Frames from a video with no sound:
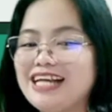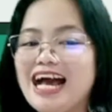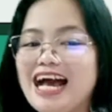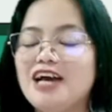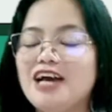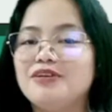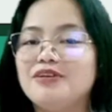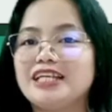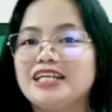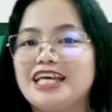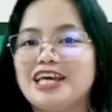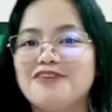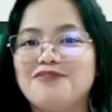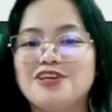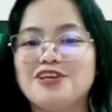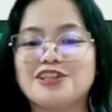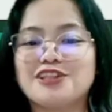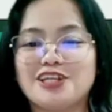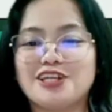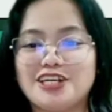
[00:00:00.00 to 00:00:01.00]
I will give
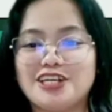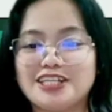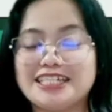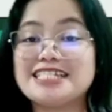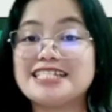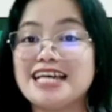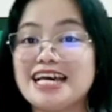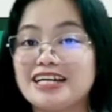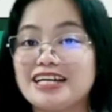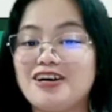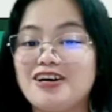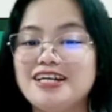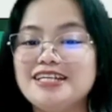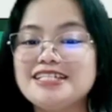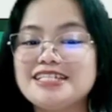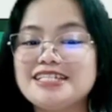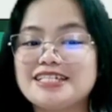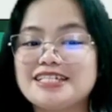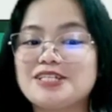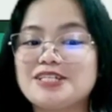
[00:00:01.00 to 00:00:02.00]
you 30
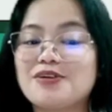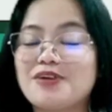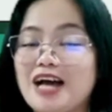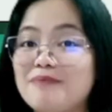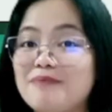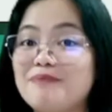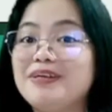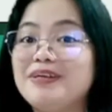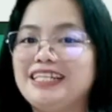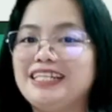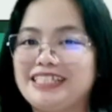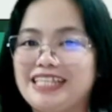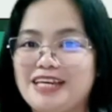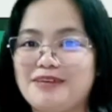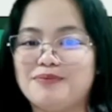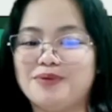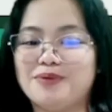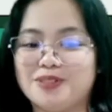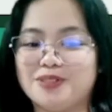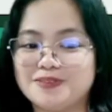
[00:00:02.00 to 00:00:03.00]
seconds to copy the
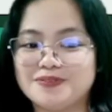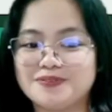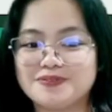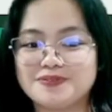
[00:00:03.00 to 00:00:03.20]
table.